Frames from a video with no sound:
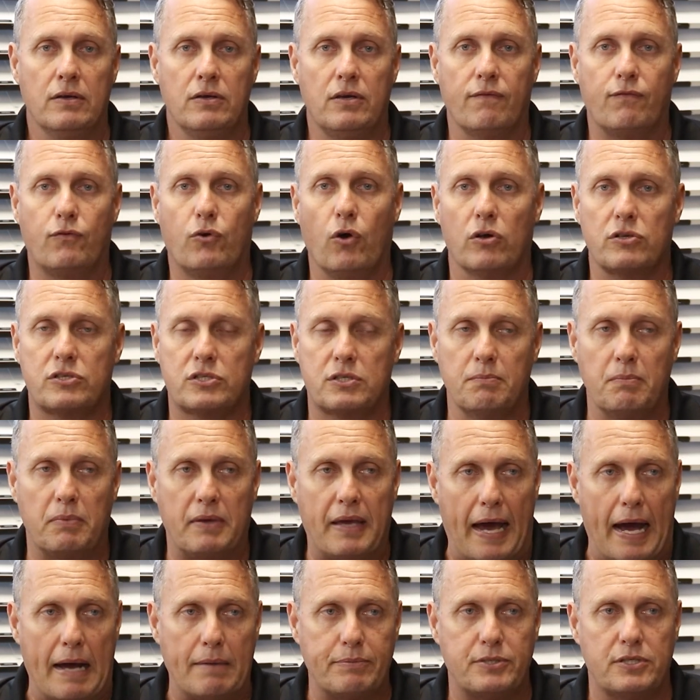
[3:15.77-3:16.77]
you've got some
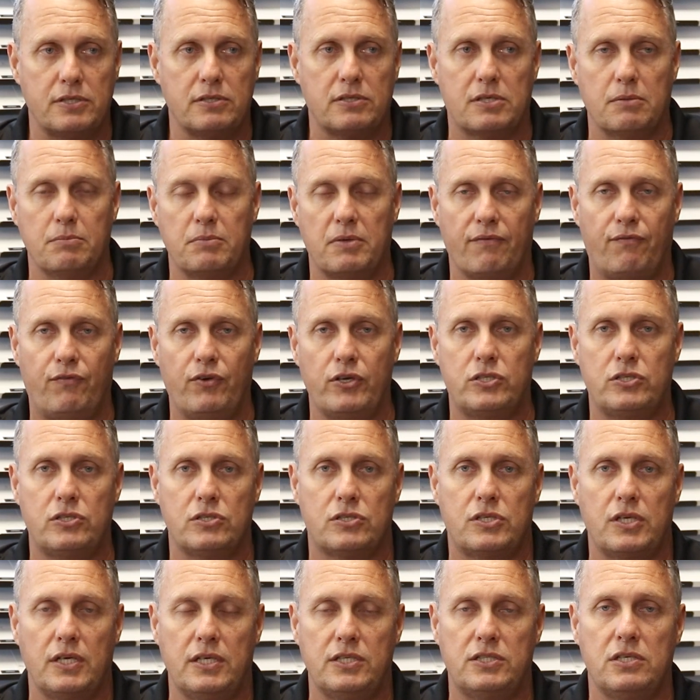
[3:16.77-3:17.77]
gaps and some
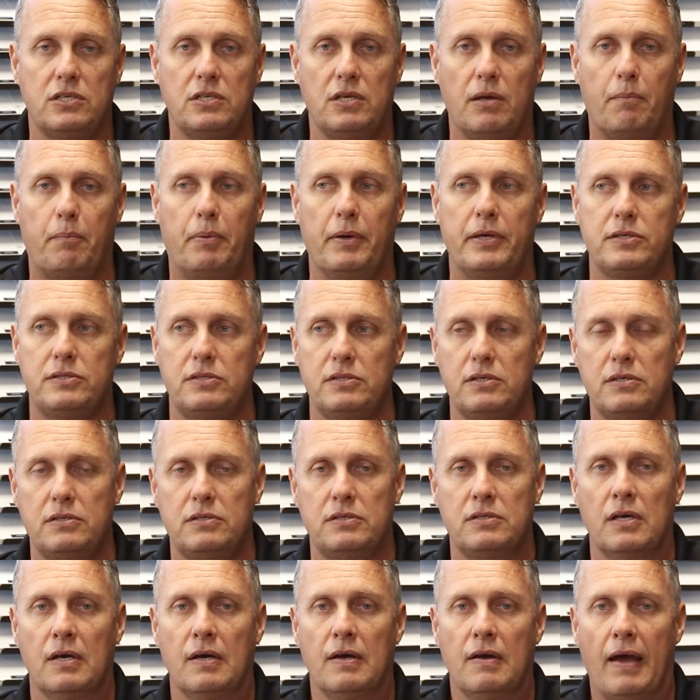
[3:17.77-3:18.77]
deficiencies in your
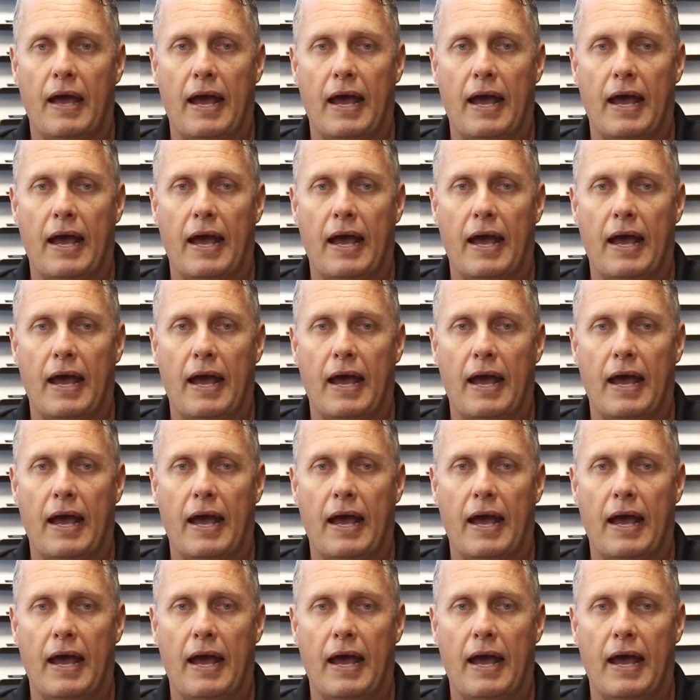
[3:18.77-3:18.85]
business,